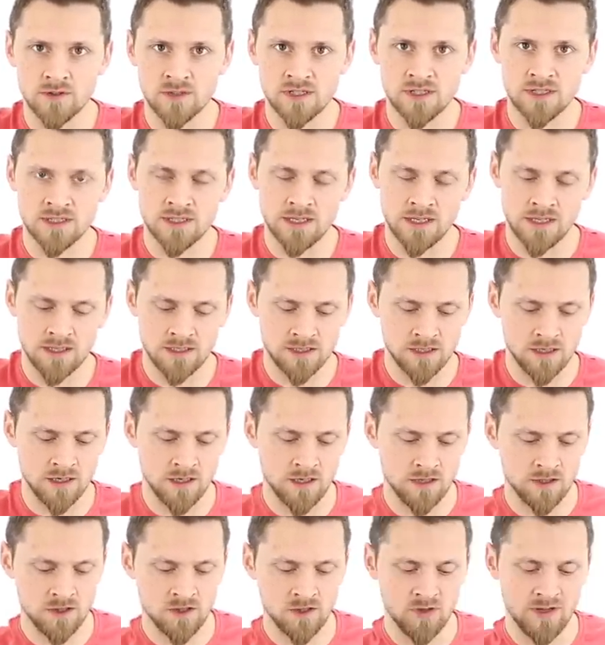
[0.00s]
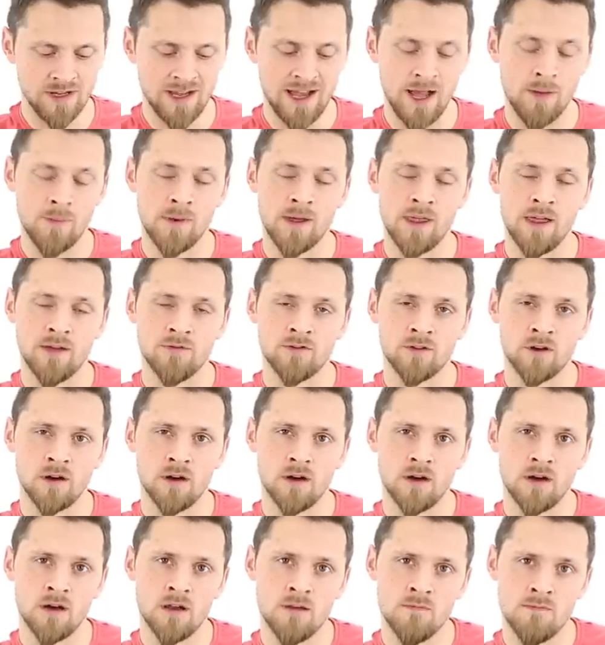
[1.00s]
which is a guitar tuning app I've
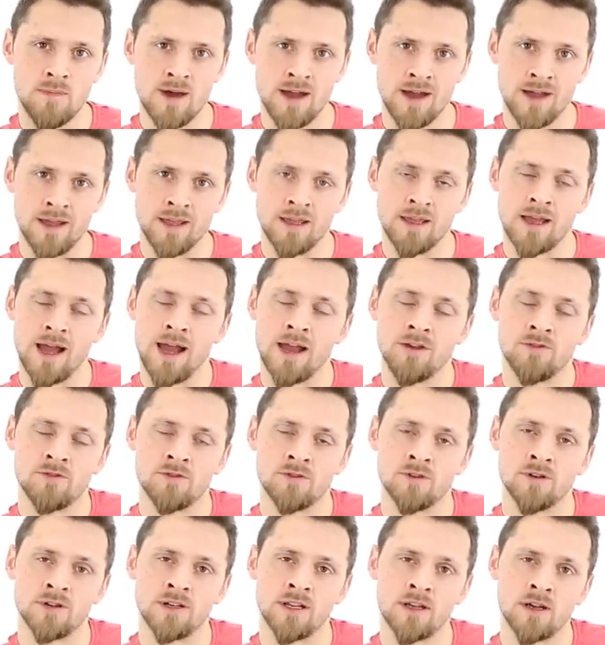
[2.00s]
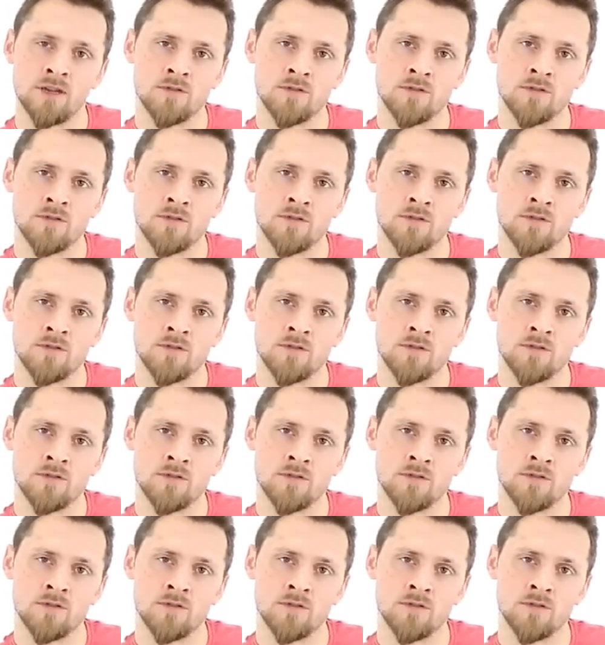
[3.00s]
got on my Android.